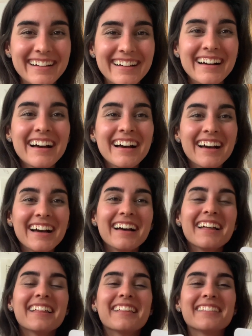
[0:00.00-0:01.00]

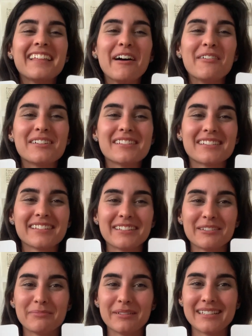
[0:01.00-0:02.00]
That was a
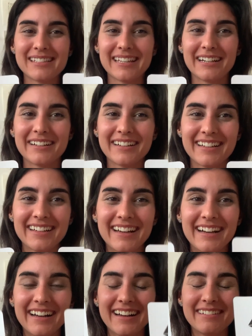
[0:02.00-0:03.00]
little bit scary.
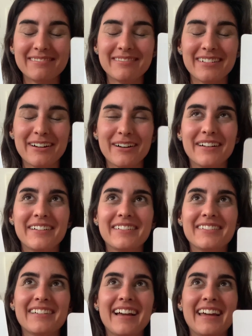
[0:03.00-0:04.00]

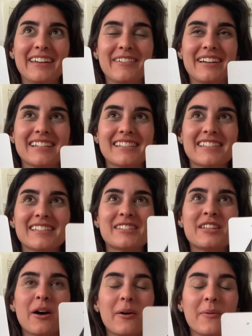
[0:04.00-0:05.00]
Anyways,
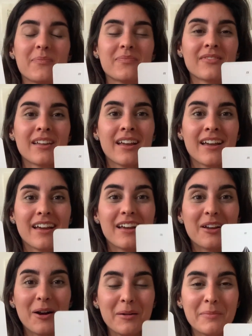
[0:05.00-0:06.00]
so
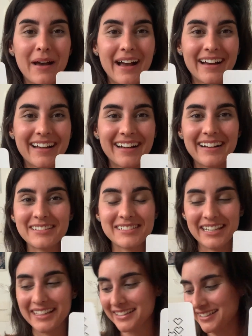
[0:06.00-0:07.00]
going back, I'll
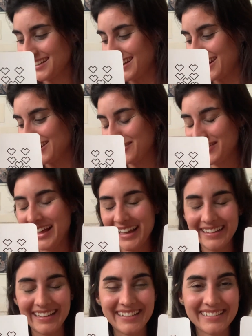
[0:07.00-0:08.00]
take care of that
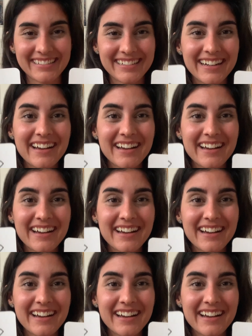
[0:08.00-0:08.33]
later.